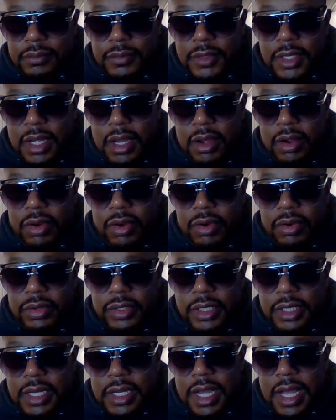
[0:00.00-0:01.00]
I heard the
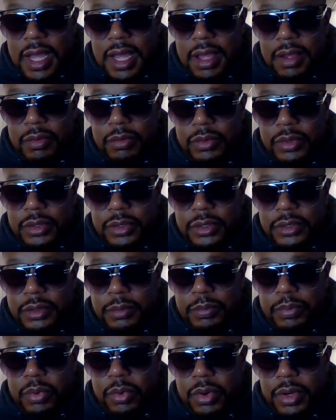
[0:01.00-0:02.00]
guy was
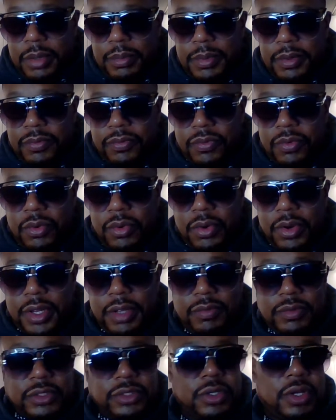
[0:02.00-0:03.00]
deported before he
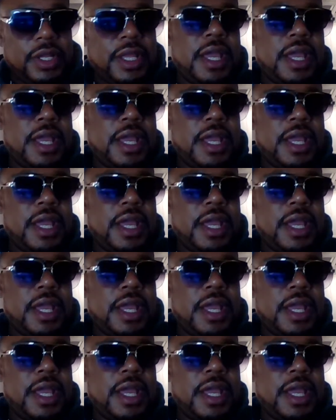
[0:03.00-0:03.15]
returned.